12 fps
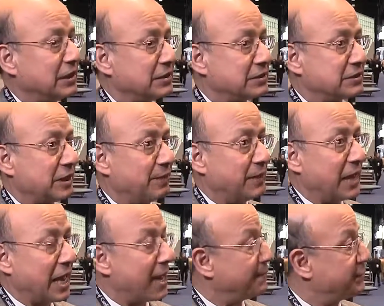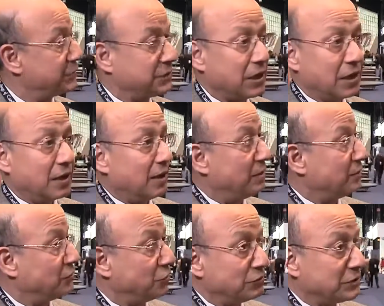Some labs
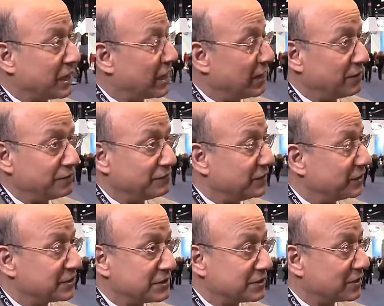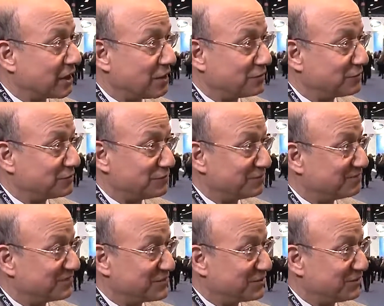don't have nurses around to
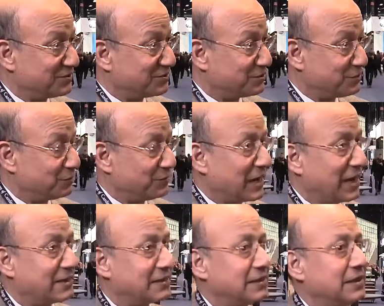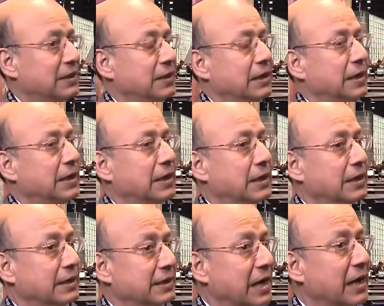do that.
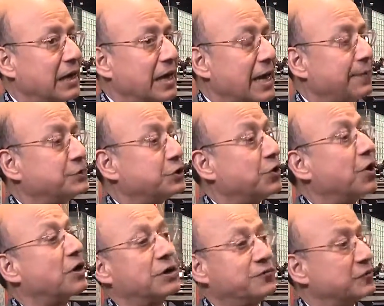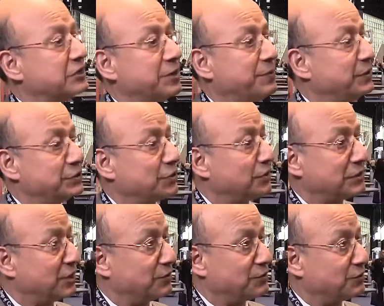In our lab, sonographers have been taught
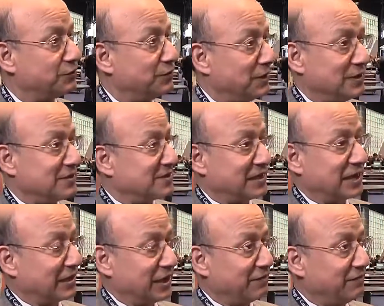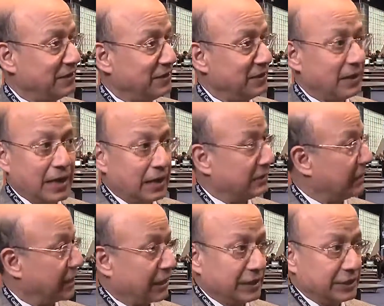how to start IV and
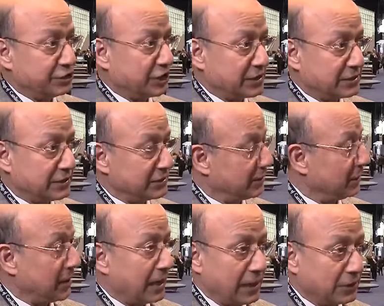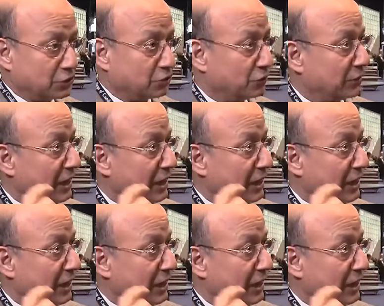they can inject it, and so